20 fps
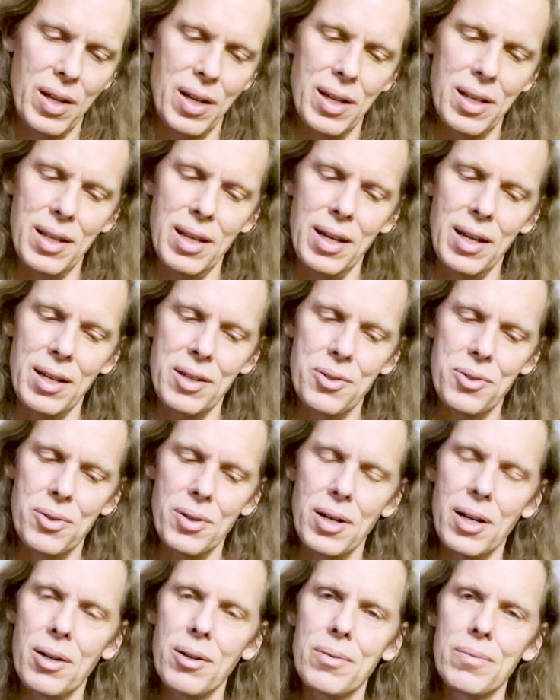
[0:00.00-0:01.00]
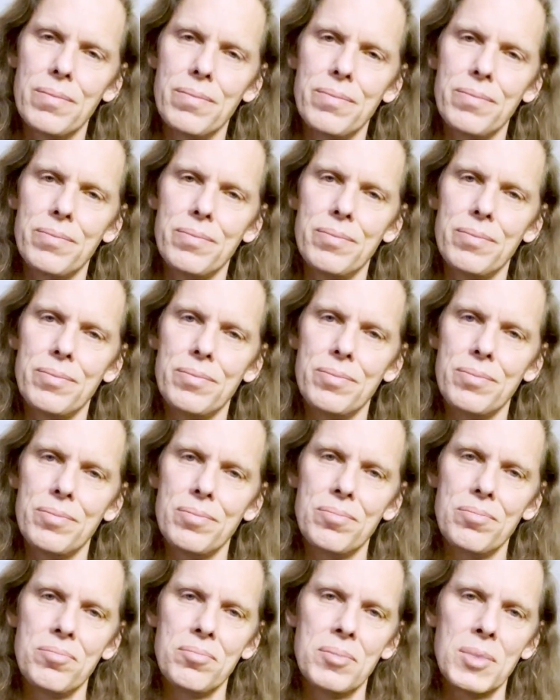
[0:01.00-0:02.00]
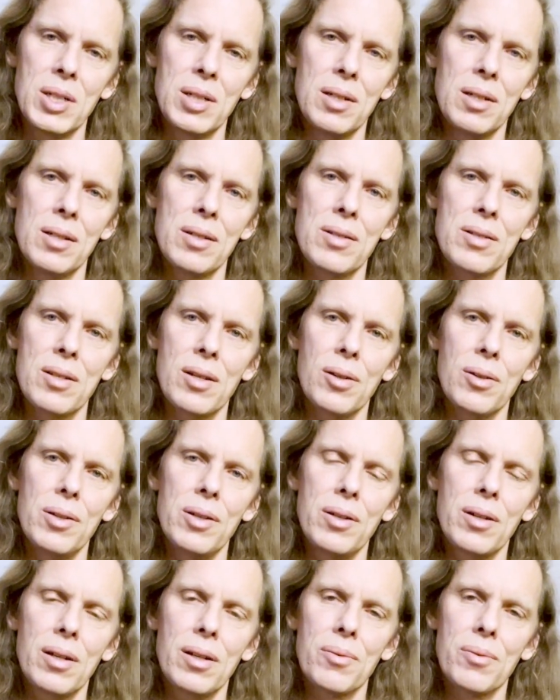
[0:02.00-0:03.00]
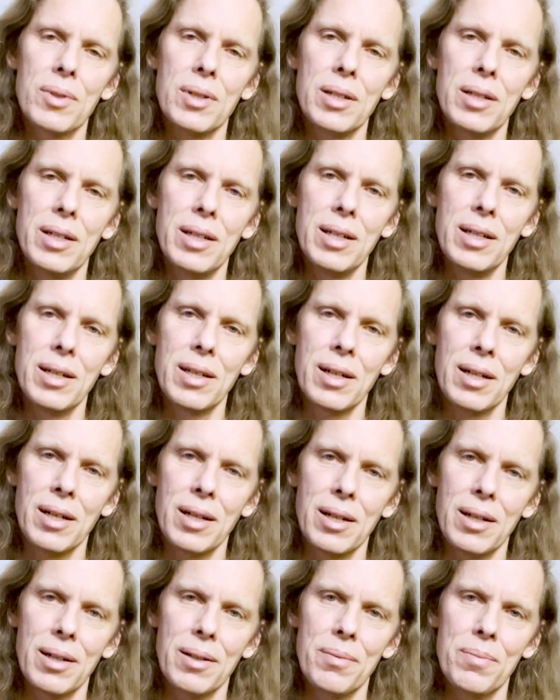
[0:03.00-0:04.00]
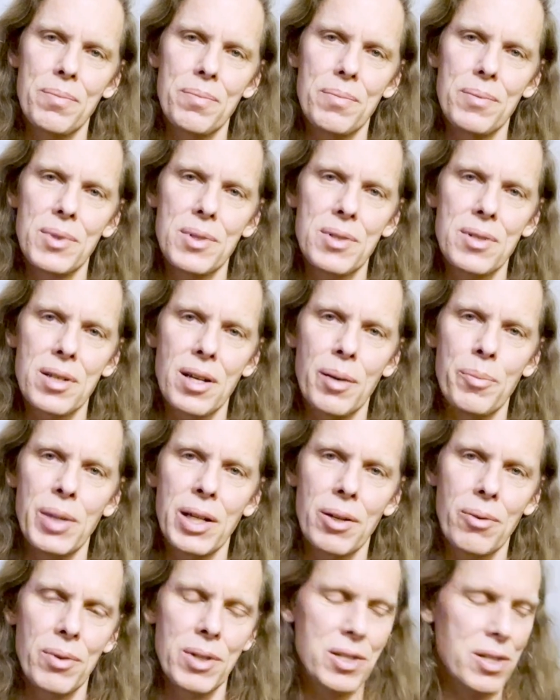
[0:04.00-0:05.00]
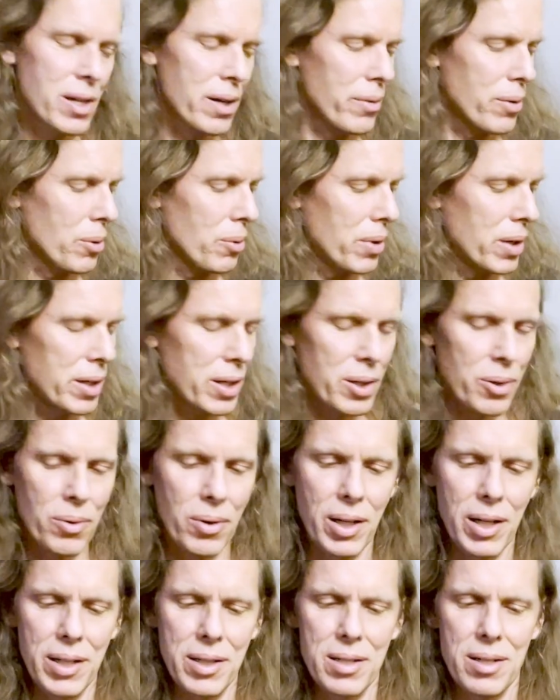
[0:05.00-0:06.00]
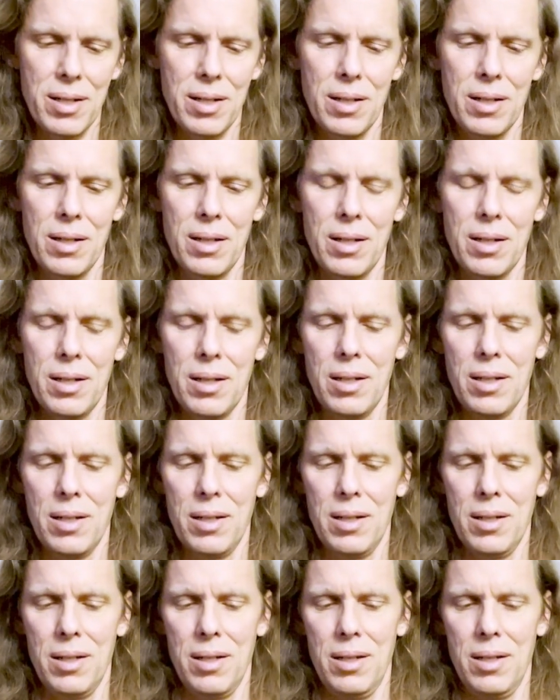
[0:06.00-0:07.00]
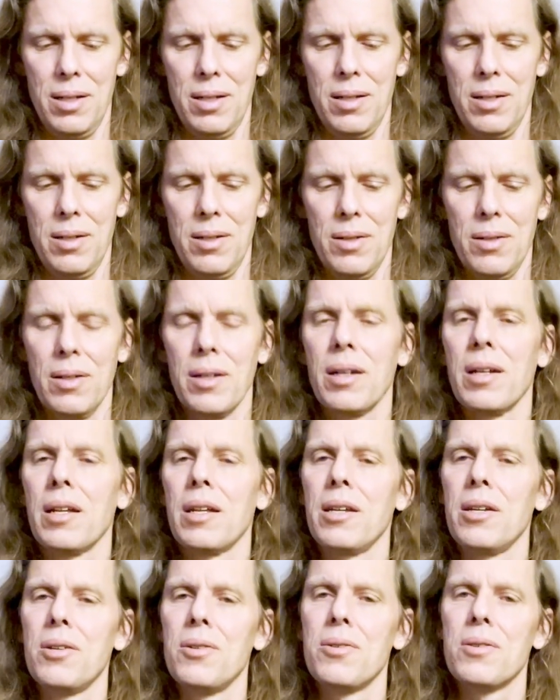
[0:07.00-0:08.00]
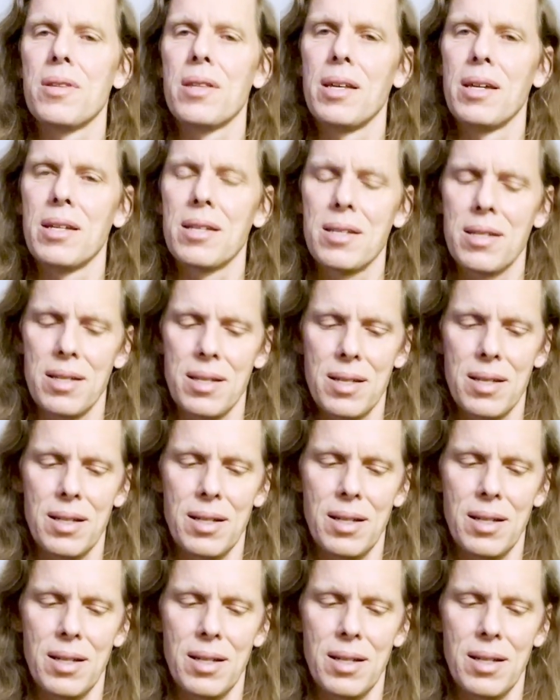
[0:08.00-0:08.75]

in the intro. So you can really sub in whichever one you want. I'm going to use this